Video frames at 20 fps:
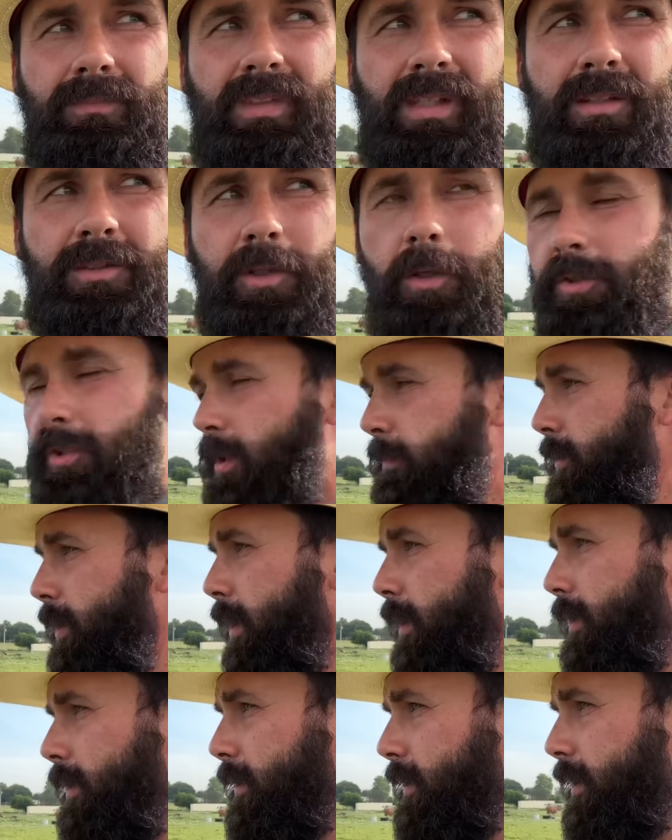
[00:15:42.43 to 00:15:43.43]
So some
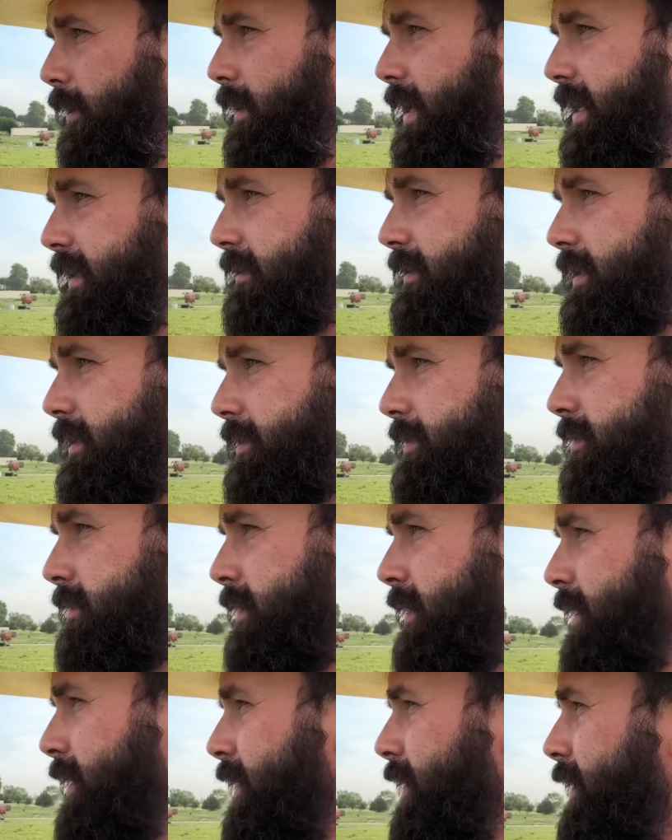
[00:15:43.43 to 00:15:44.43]
y'all aren't going to like this,
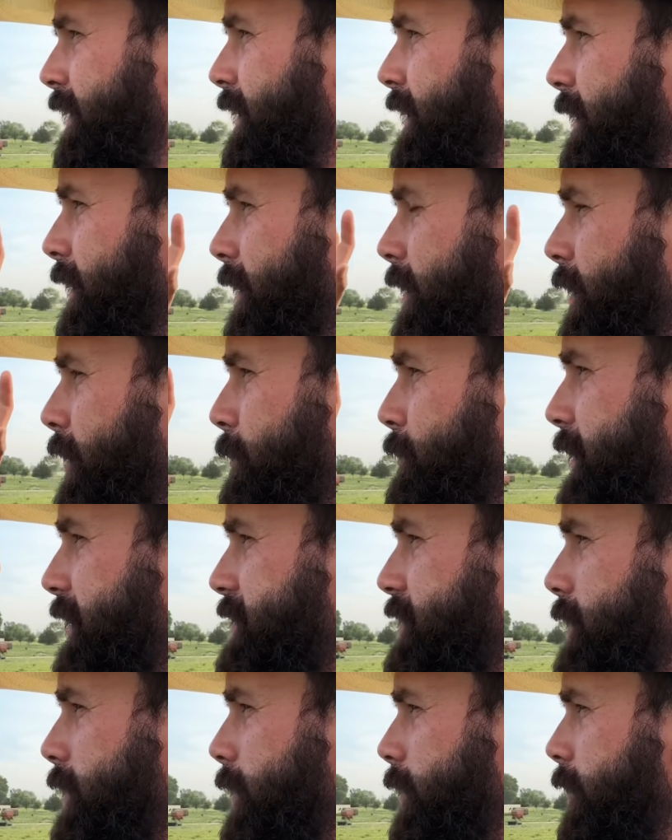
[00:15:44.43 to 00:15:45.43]

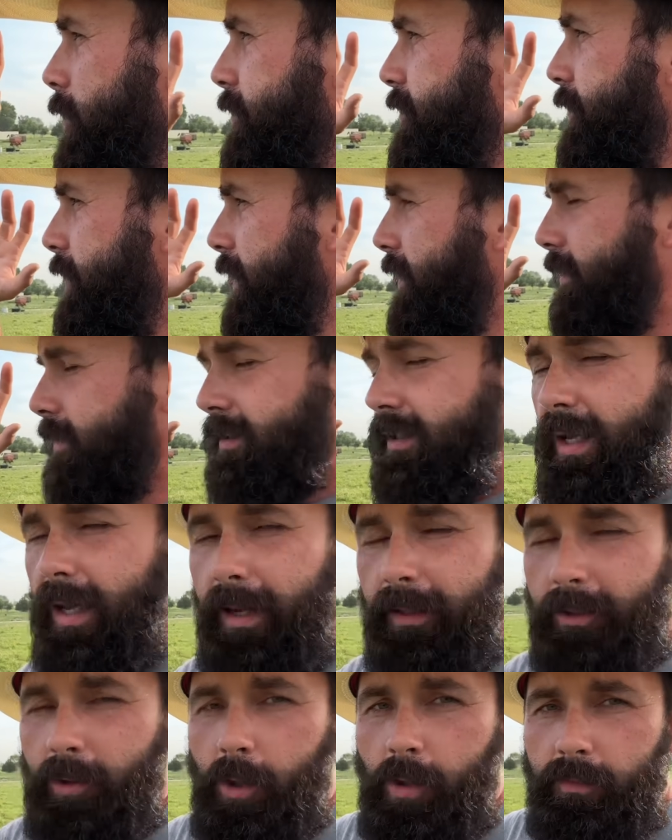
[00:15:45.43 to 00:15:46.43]
but you've got
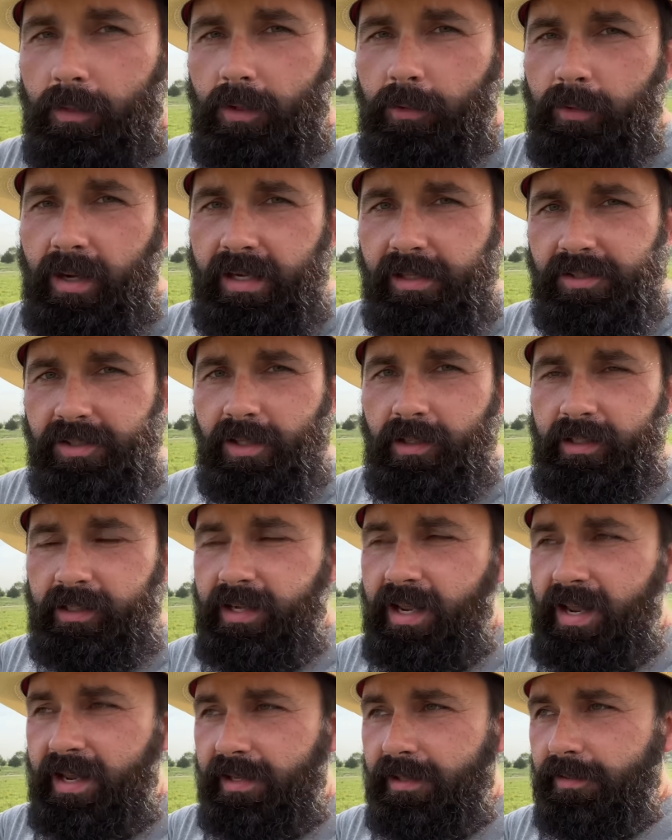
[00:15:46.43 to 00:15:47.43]
to go over to Rae's Sunny
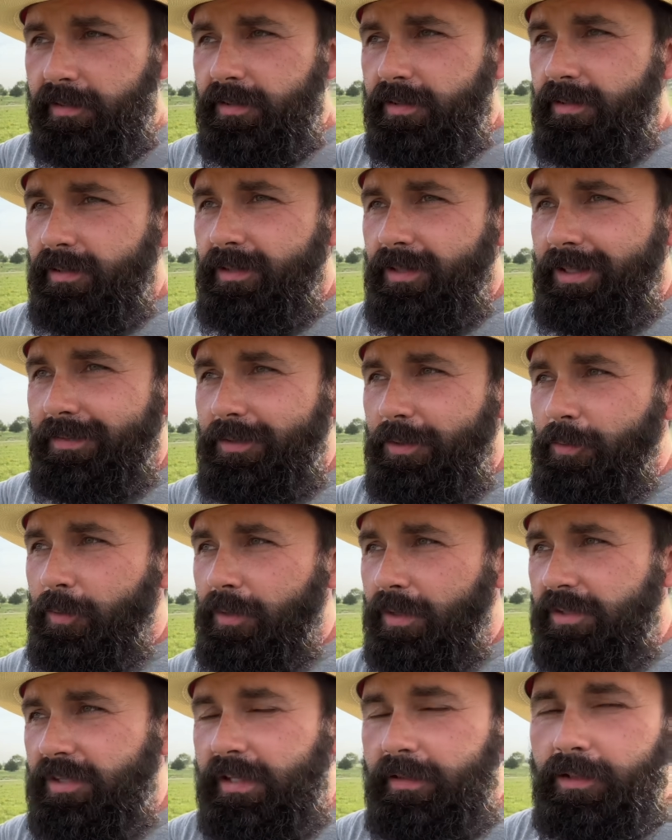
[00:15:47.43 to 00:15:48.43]
Days if you want
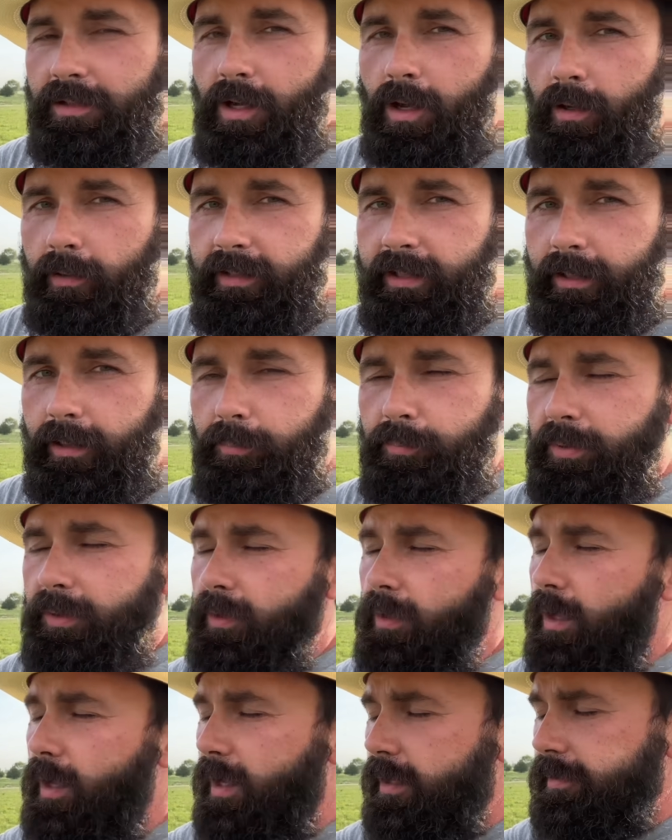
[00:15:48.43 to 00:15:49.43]
to see the donkey.
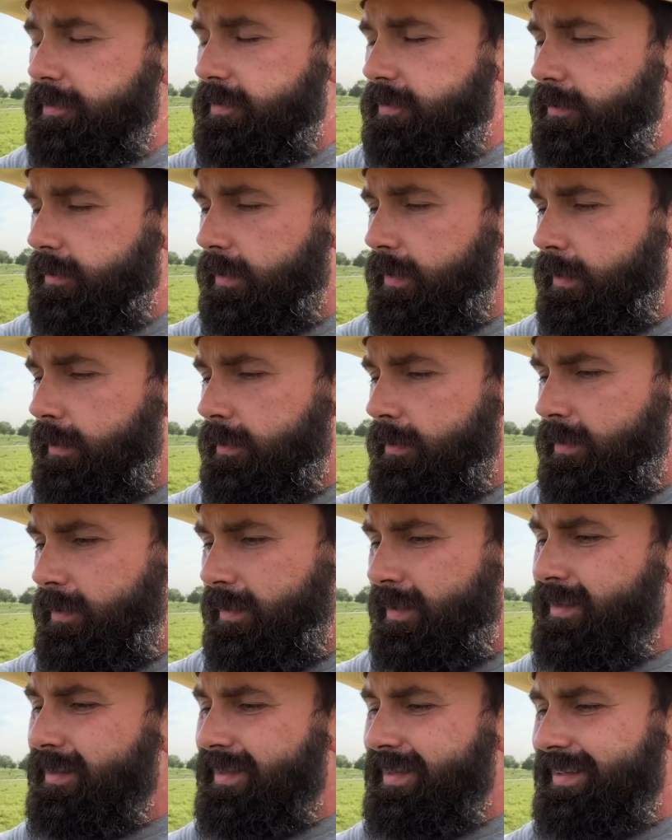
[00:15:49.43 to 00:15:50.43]
Plus,
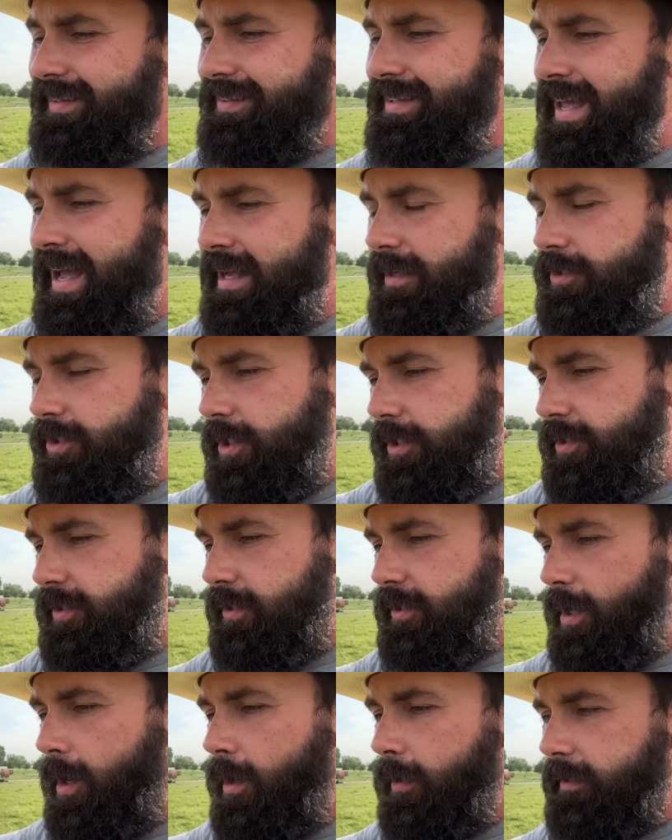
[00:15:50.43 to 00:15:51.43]
not just the
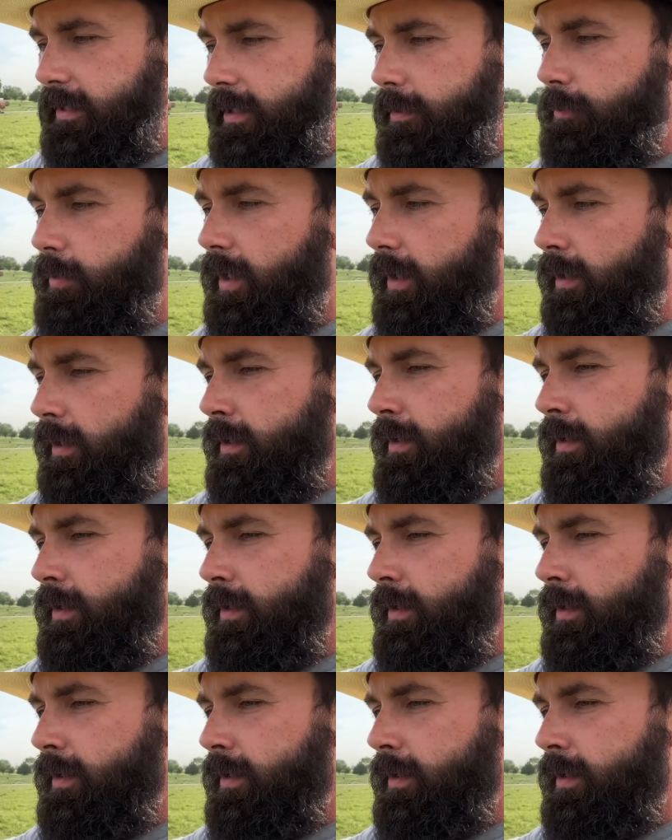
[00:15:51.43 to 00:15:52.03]
donkey, but